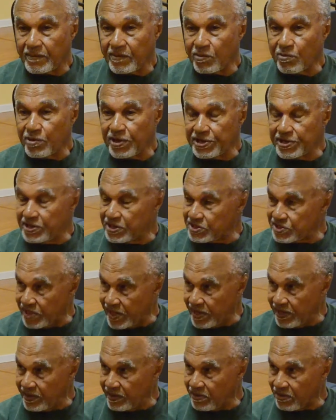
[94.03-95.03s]
where you could
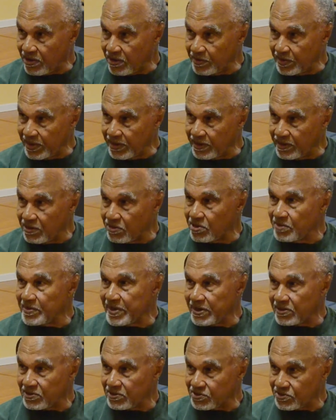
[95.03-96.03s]
stay in the Army, go to
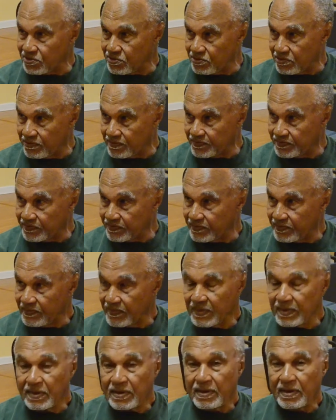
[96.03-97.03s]
medical school,
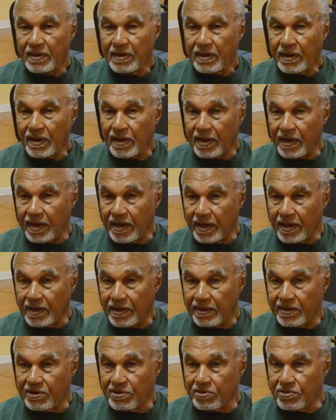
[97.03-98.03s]

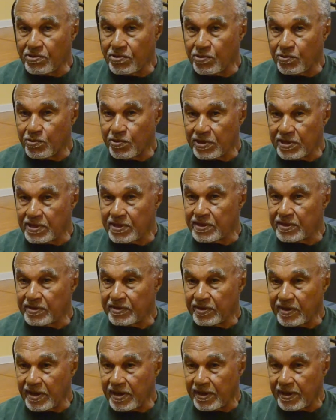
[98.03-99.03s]
and you would
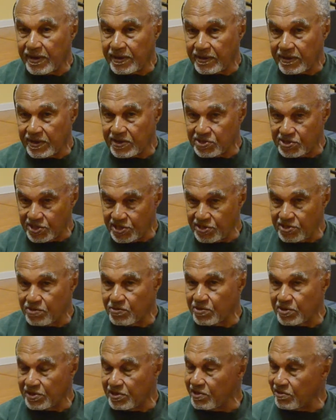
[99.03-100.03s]
continue
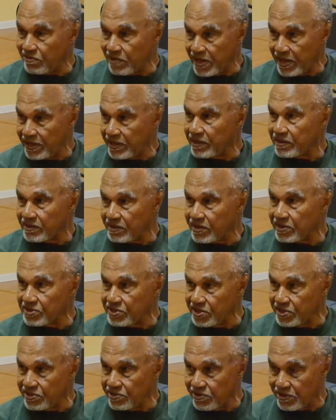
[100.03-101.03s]
with your rank and
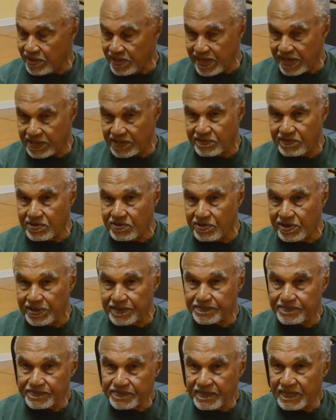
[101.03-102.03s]
continue on active duty.
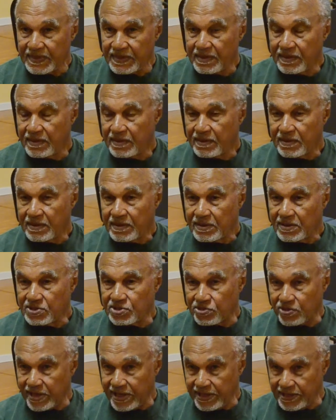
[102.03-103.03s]

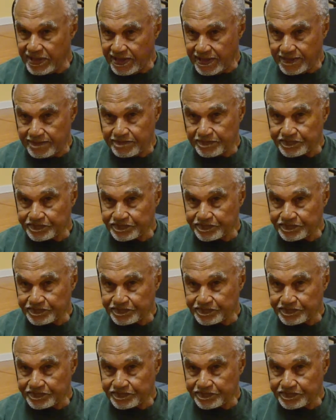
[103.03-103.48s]
So I did.